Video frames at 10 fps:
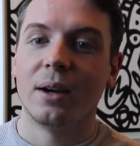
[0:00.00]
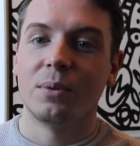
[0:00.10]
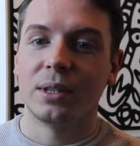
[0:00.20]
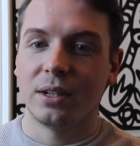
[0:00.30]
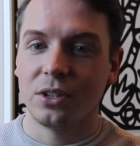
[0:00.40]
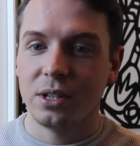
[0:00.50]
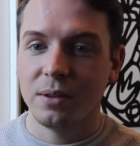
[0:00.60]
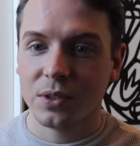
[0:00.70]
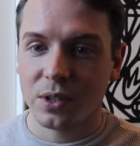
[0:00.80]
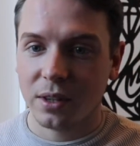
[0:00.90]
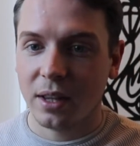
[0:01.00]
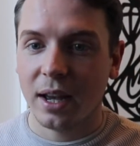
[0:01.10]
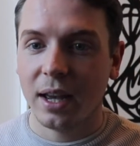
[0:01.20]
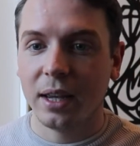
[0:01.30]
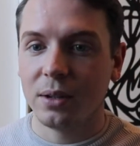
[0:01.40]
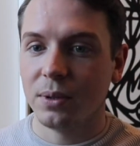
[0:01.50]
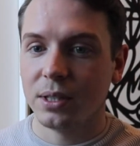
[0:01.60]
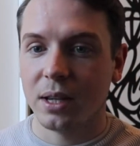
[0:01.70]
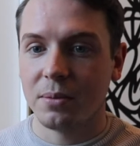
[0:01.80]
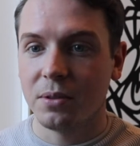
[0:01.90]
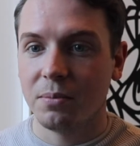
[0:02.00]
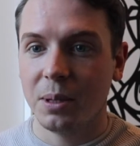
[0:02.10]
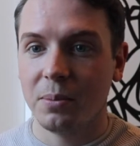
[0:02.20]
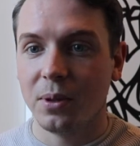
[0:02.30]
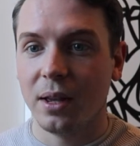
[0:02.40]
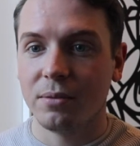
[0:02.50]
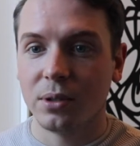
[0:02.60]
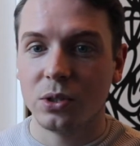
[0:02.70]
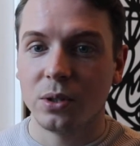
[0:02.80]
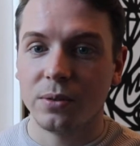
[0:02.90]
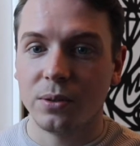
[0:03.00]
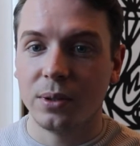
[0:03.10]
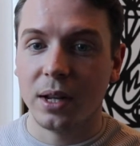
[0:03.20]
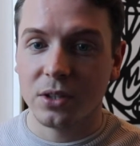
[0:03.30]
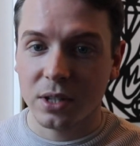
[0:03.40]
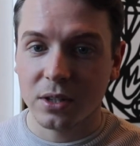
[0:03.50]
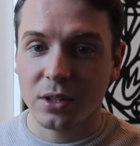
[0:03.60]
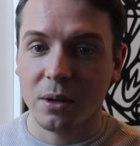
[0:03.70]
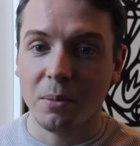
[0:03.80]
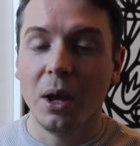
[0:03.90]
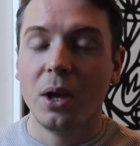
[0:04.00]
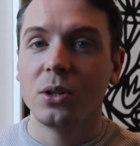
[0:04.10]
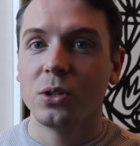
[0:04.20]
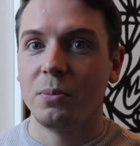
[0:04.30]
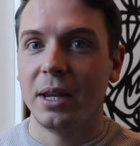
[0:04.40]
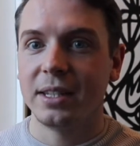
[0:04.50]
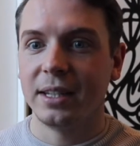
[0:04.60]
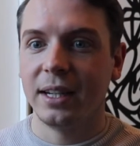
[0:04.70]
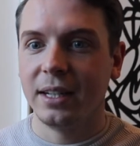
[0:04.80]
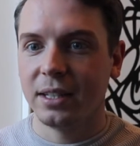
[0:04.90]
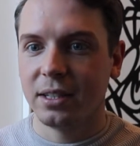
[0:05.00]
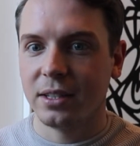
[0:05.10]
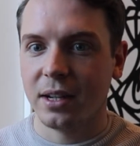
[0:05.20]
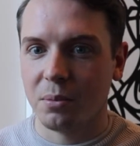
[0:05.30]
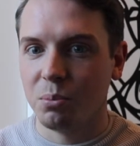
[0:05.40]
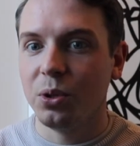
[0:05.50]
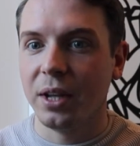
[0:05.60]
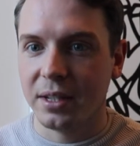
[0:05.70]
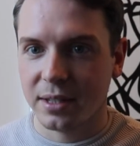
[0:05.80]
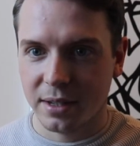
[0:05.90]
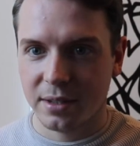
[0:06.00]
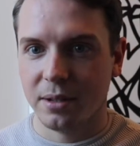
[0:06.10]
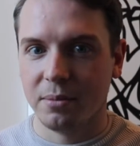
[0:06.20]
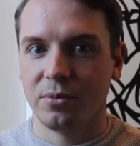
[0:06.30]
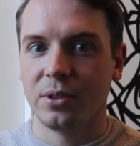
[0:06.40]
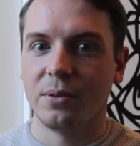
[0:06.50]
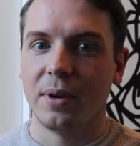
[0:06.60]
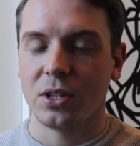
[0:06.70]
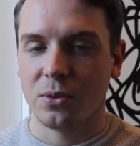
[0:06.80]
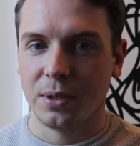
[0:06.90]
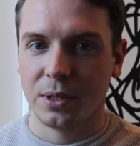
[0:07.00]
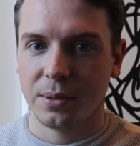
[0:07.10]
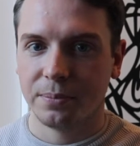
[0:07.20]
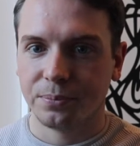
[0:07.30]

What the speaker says: what their shifts are like, what types of people have reserved through their system. So basically this is their booking system for the restaurant.